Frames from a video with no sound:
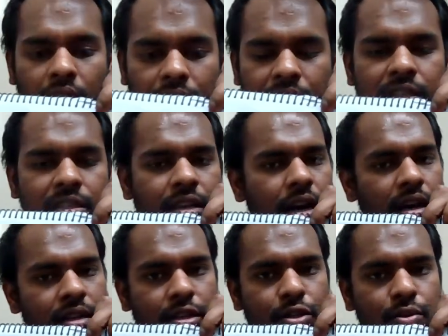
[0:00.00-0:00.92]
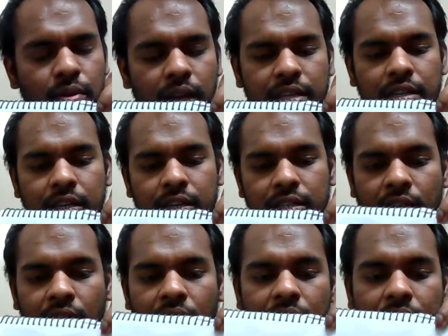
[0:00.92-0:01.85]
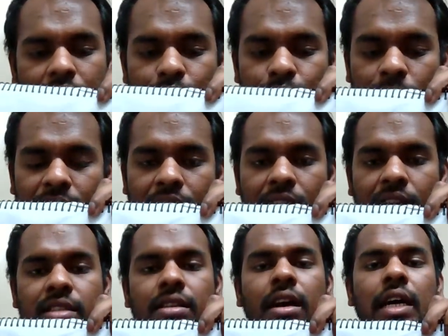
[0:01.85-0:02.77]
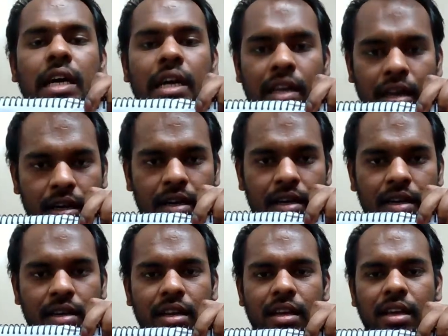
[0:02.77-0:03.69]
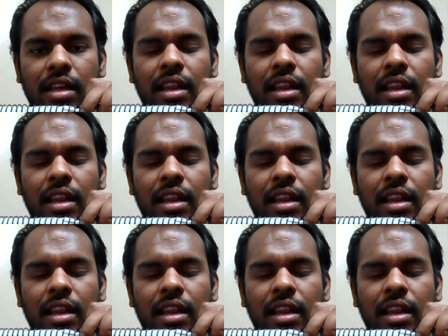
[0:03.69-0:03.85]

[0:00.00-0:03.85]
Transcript: These are the two letters. This one is R,